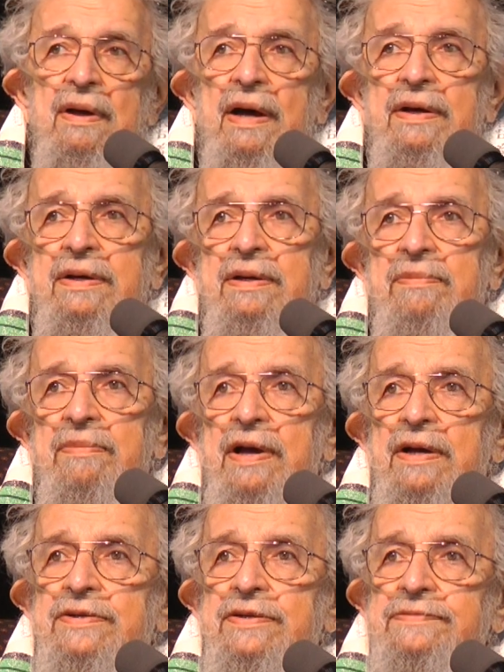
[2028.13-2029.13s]
I can
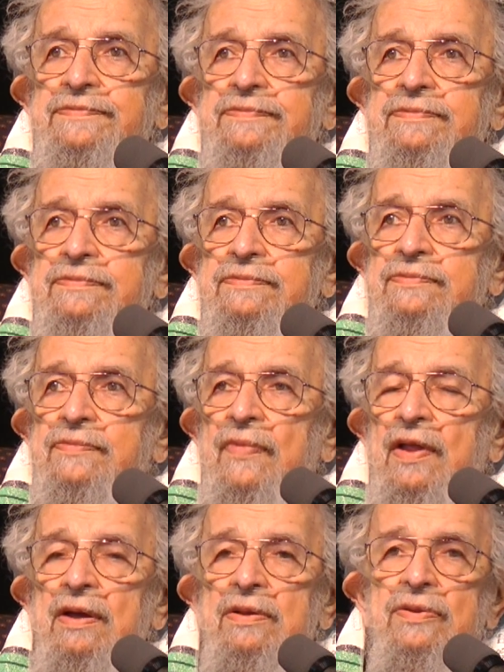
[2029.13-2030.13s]
imagine
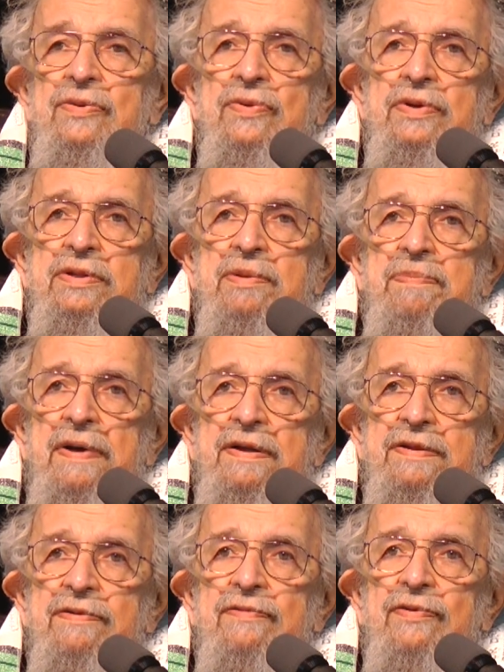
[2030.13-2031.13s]
doing the
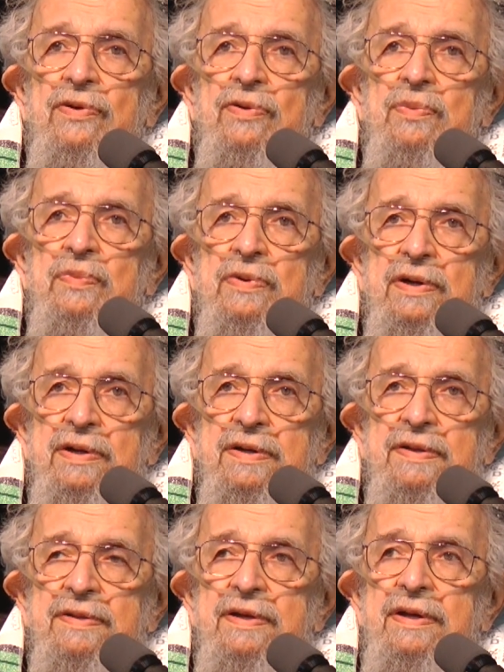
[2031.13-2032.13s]
Passover homework
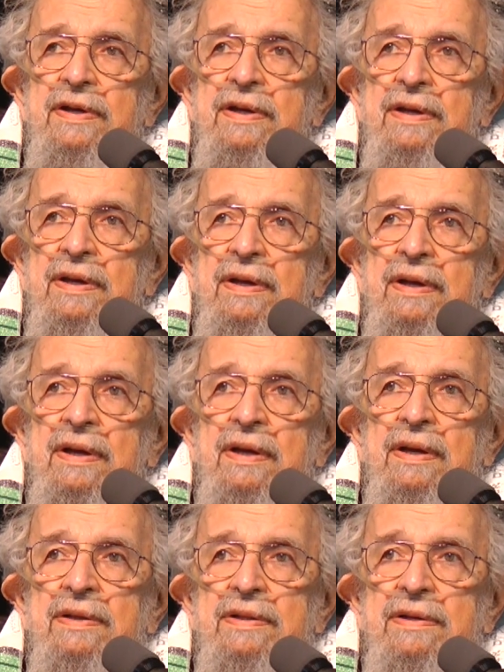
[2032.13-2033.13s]
and saying,
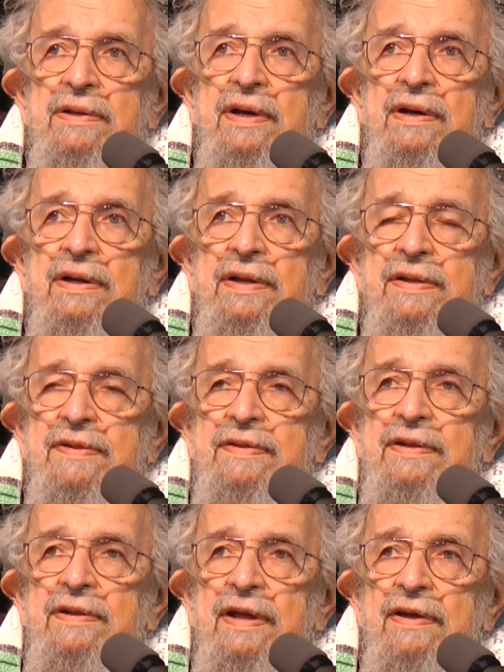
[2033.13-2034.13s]
dear God, I
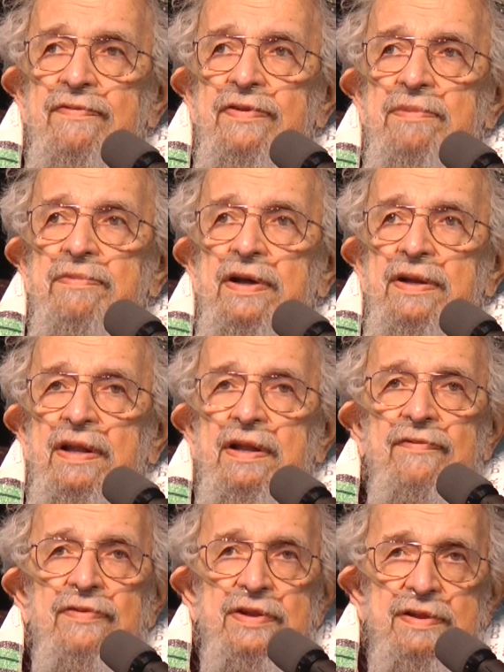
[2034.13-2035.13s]
still have some
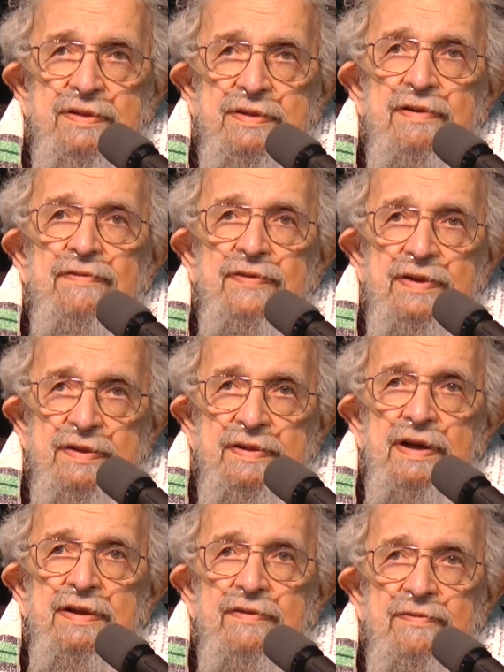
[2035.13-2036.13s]
unleavened stuff
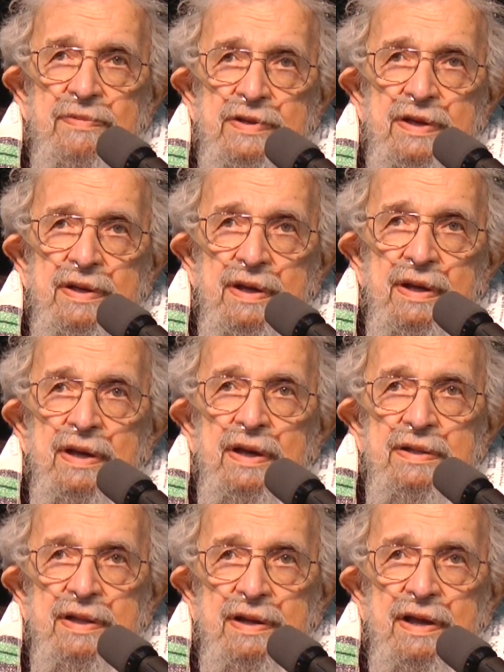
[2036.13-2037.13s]
inside of me
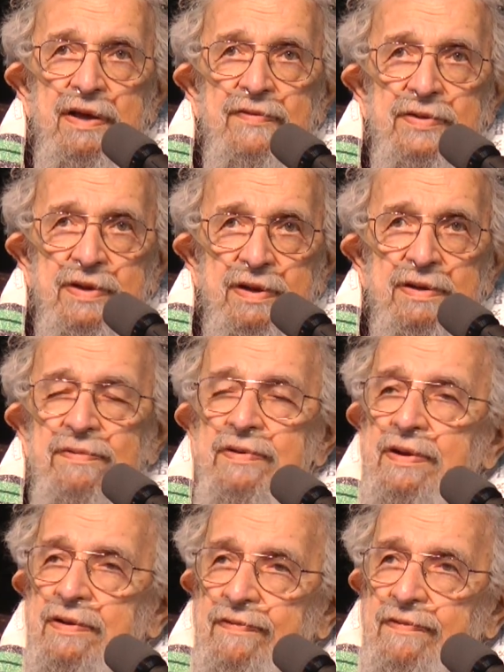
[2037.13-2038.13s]
that I have to get
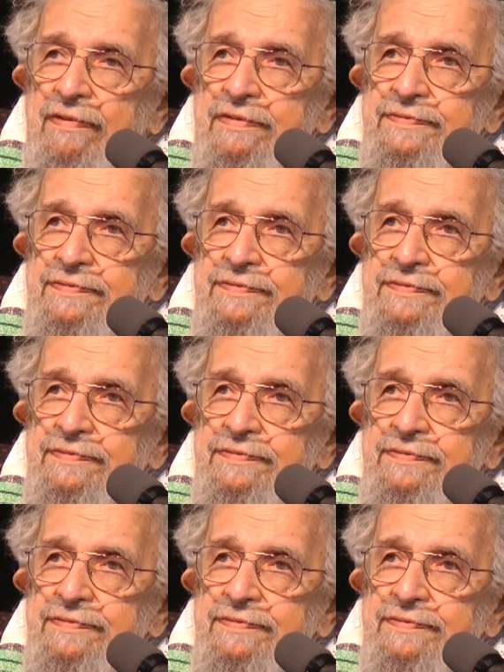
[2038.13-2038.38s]
rid of.